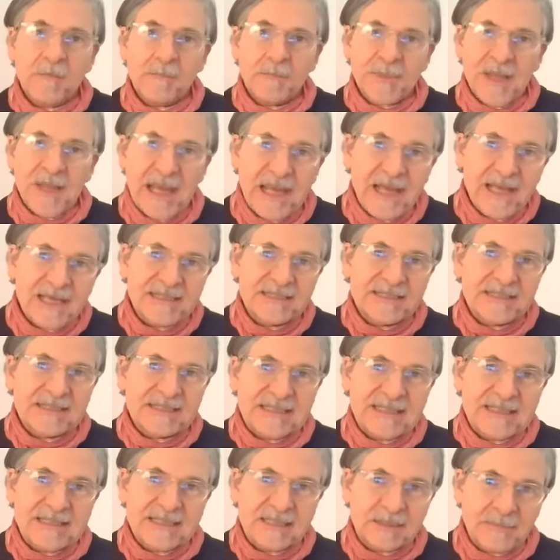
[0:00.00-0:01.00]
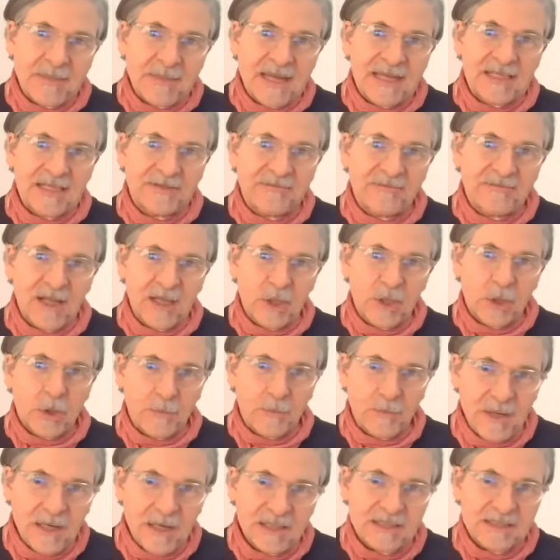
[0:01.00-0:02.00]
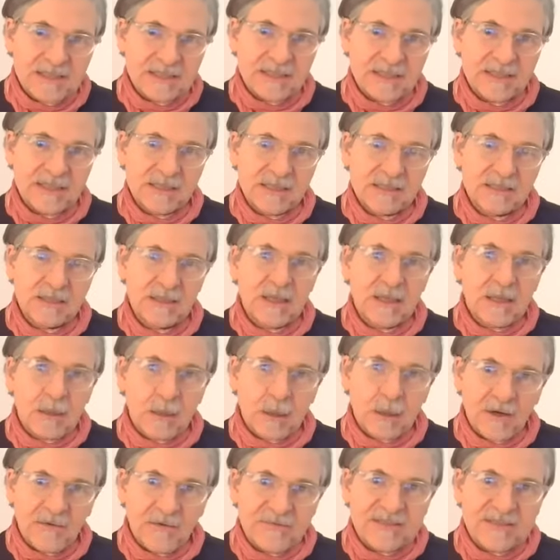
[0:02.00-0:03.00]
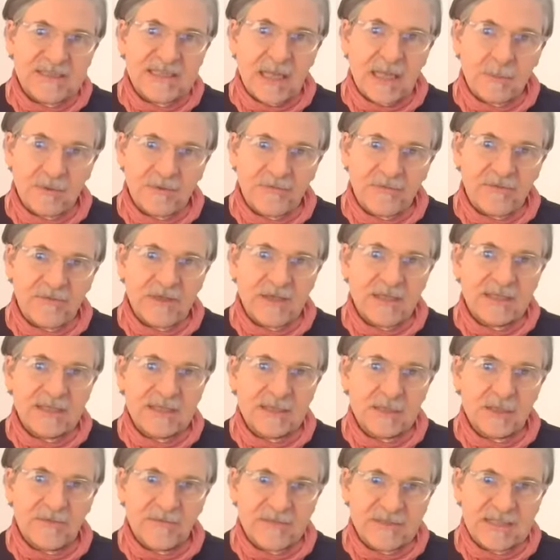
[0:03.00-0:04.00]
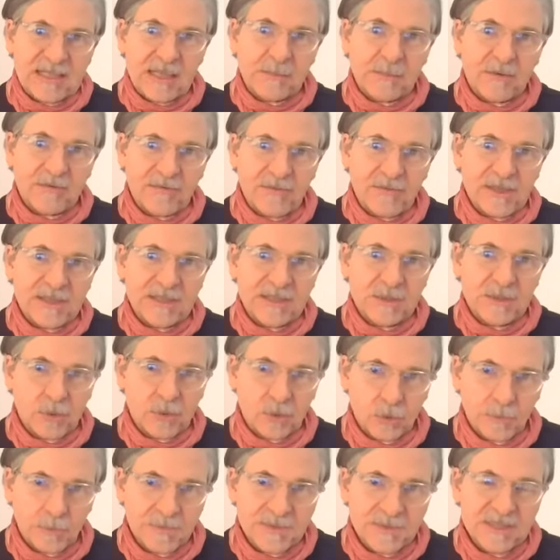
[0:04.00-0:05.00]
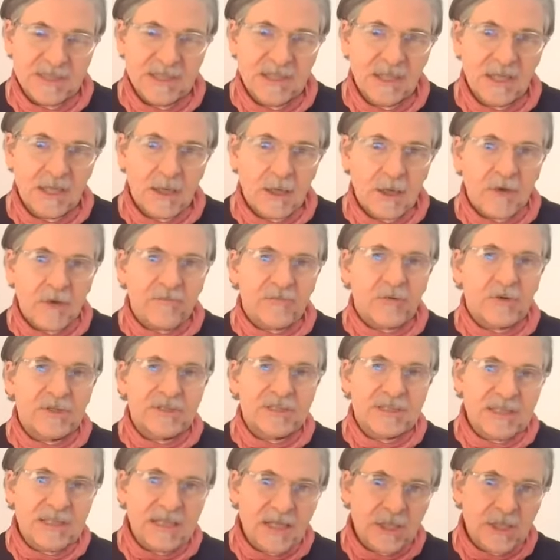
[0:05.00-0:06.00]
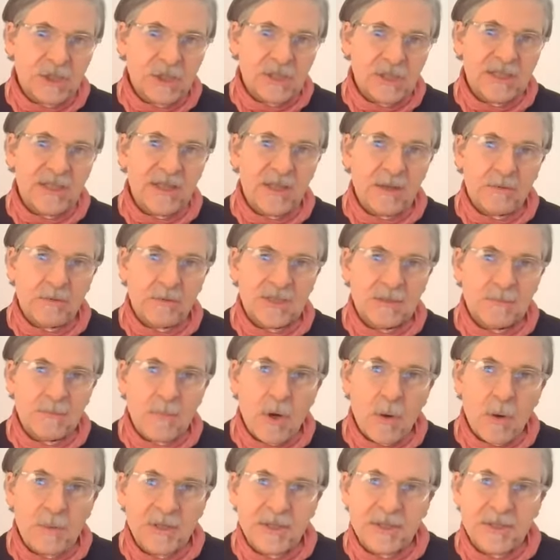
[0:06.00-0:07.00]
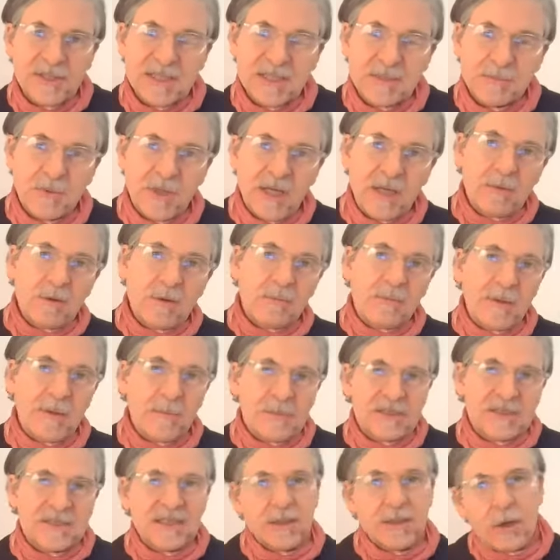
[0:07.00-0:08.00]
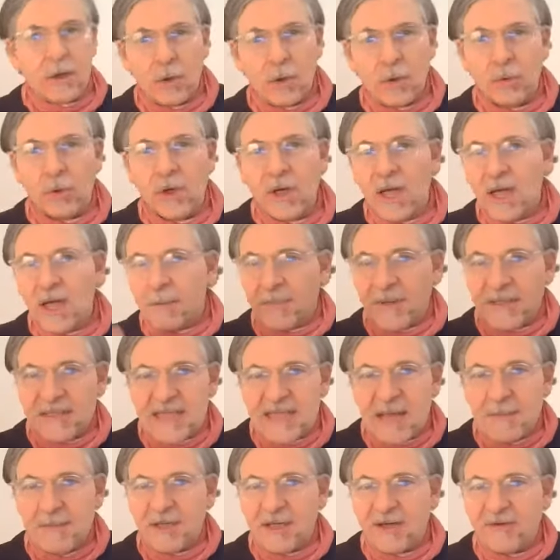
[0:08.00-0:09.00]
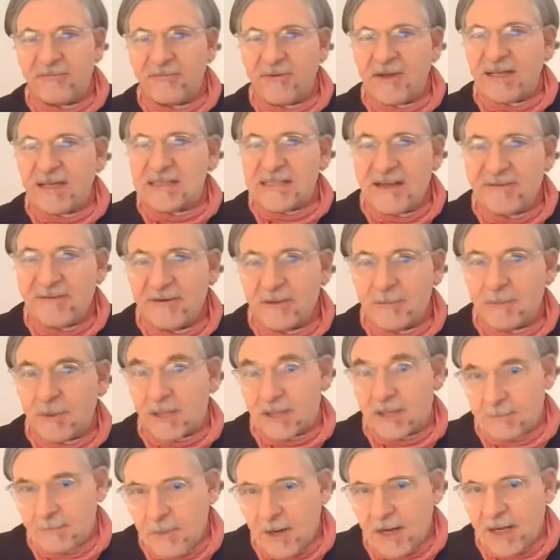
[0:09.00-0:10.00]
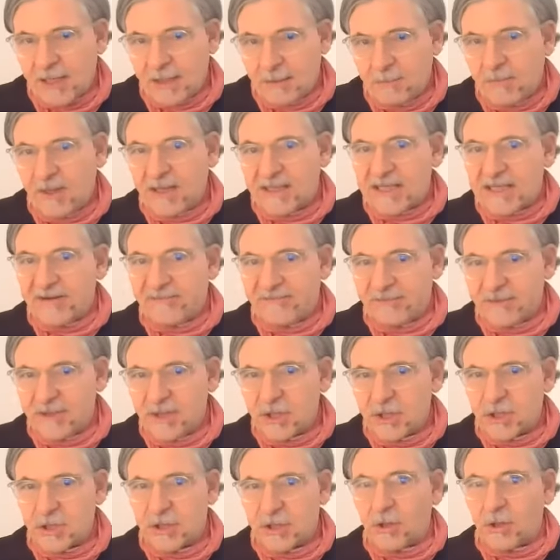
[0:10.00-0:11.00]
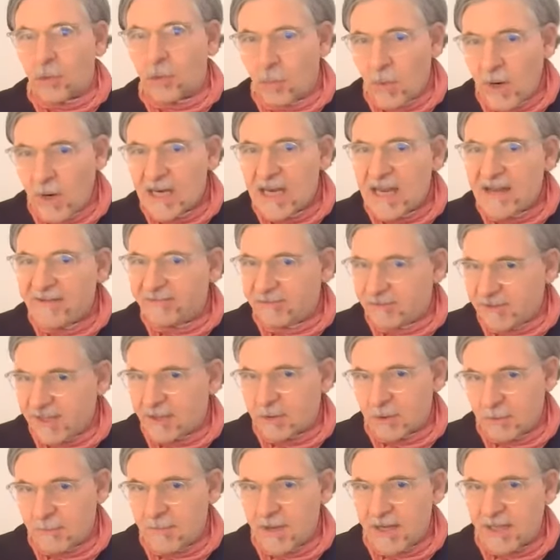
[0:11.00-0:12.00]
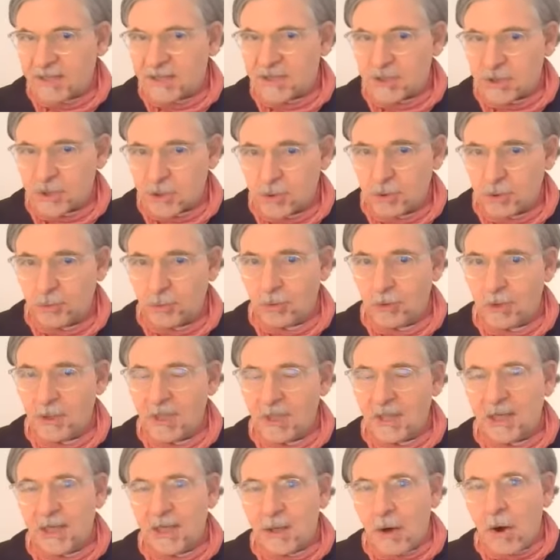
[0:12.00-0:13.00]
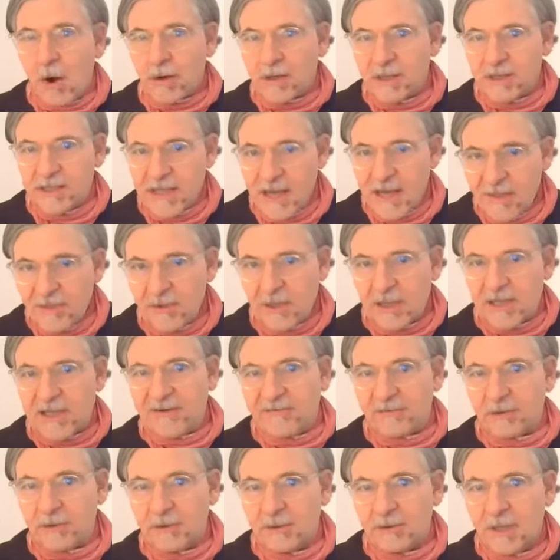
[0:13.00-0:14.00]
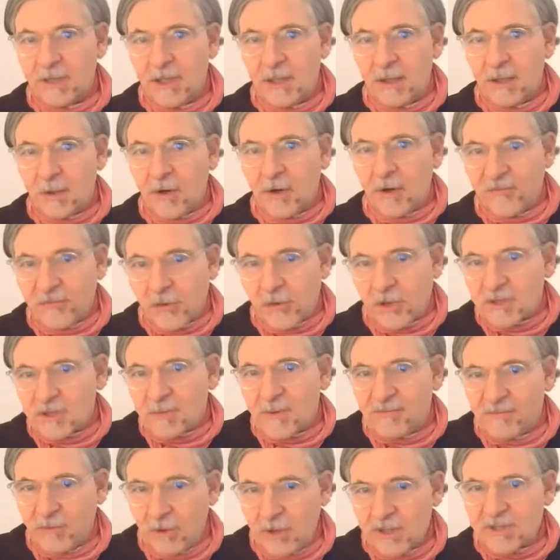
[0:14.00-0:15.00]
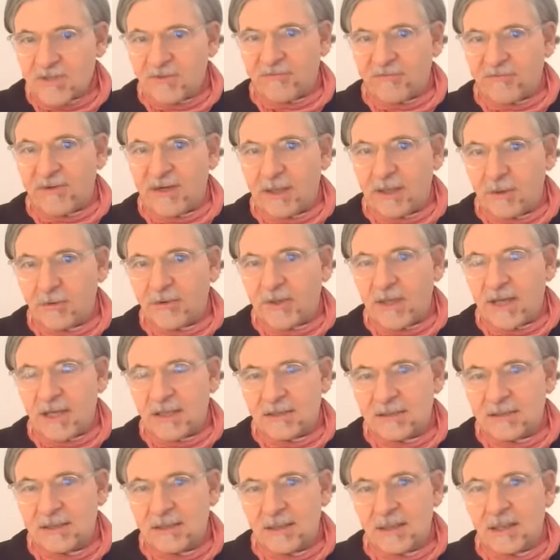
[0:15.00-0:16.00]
is the systematic vulnerabilities of some of these groups. Of course, initially there was a moment in the spring when people said, oh, pandemic affects everybody by definition. And on one level, that remains true. On another level, of course, we've also found that